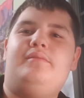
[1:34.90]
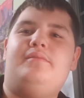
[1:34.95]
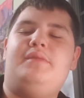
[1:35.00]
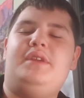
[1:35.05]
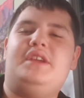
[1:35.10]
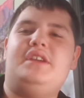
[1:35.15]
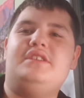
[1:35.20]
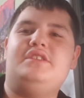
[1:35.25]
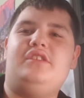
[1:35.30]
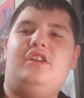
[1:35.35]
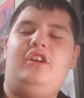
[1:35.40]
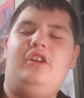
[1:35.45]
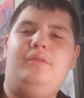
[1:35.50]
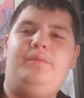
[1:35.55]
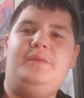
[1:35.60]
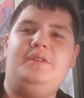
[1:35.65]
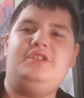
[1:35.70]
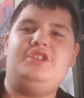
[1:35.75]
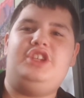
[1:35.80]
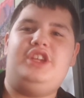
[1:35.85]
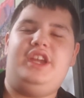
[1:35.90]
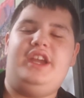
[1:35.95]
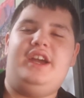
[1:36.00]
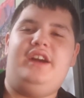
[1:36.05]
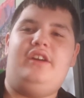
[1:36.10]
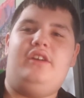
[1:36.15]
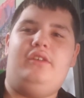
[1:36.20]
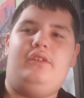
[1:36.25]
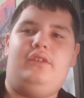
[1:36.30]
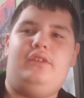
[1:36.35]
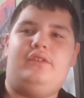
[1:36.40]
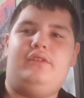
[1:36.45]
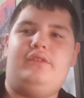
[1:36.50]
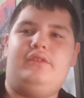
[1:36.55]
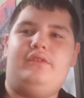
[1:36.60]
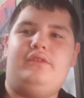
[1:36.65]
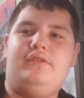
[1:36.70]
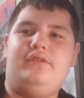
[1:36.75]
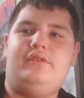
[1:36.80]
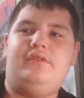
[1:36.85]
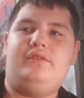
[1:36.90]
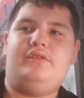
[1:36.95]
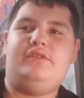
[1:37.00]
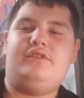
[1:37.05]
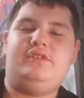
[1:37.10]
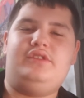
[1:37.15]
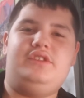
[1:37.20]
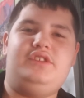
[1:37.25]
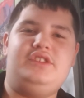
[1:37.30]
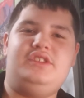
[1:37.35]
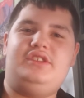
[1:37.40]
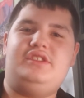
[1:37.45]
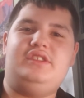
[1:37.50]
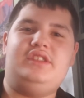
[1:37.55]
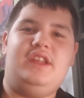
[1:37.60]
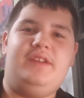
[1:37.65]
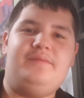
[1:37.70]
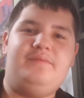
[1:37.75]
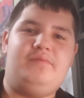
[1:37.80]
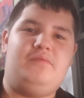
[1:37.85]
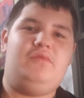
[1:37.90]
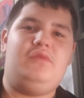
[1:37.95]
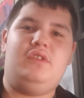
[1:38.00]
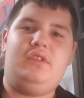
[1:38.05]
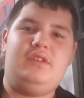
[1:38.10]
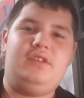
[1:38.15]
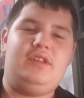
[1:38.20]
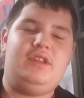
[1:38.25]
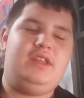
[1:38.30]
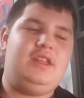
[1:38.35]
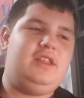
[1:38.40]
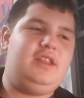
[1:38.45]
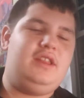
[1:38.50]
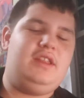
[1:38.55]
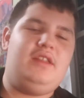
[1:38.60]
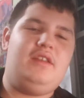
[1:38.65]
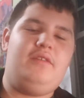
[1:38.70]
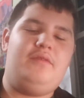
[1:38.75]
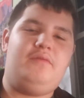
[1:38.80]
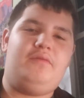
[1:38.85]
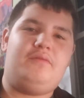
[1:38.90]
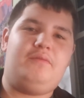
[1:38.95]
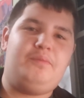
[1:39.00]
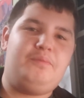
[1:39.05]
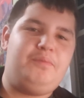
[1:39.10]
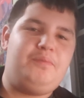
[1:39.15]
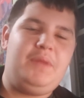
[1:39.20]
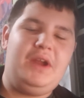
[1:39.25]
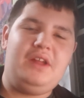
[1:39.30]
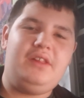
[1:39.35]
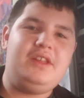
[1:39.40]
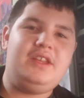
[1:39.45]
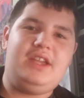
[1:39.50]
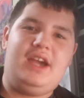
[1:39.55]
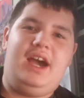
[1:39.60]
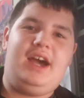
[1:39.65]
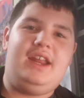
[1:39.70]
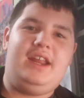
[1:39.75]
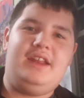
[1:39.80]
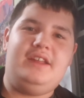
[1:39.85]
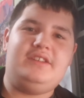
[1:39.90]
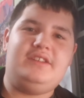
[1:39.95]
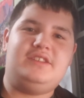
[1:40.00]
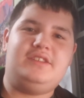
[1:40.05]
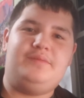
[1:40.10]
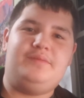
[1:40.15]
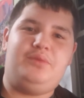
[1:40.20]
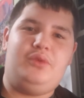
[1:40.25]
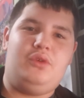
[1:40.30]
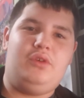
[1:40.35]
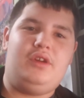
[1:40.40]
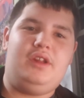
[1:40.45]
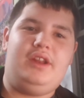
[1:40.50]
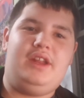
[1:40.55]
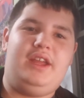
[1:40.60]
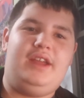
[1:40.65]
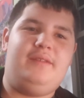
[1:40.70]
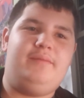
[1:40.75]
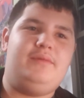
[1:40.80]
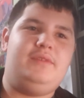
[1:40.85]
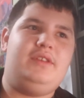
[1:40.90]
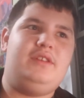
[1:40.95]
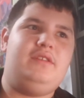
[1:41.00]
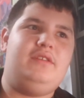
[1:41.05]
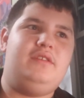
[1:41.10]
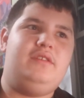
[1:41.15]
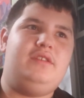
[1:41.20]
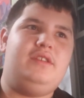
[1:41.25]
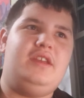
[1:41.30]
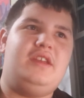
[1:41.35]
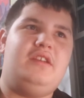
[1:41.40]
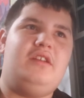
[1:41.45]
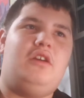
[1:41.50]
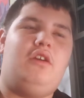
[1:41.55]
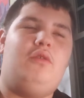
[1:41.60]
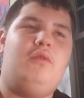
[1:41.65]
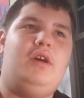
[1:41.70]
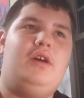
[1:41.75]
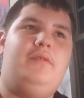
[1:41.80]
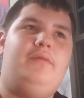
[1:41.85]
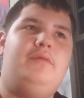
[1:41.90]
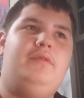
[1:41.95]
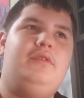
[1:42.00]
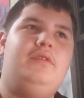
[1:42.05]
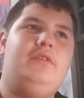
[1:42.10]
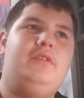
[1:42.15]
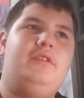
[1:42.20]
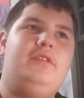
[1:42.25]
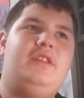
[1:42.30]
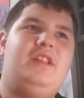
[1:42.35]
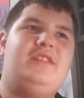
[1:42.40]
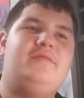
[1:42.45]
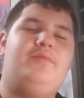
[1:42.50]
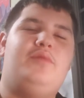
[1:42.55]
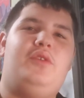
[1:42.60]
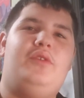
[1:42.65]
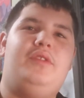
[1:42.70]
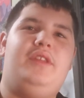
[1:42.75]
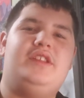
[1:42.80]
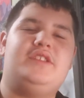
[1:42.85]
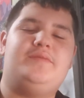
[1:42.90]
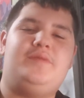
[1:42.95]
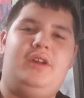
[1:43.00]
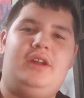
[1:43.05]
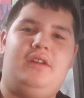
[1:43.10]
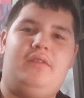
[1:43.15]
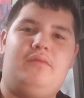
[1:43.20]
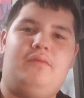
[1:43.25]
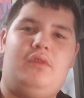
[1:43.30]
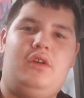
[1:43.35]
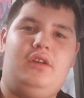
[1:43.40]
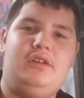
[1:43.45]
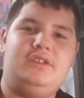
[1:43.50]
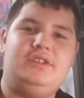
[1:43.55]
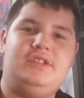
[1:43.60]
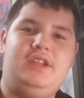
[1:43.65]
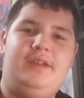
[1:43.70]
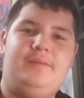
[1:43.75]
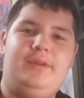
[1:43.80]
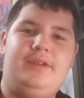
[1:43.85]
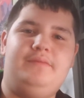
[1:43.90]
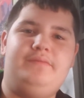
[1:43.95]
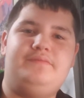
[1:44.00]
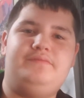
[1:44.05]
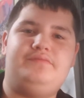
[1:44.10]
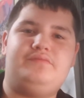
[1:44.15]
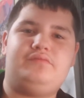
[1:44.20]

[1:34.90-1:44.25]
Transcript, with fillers: because OpenGL just barely got any support on AMD, or well, that's probably a wrong statement.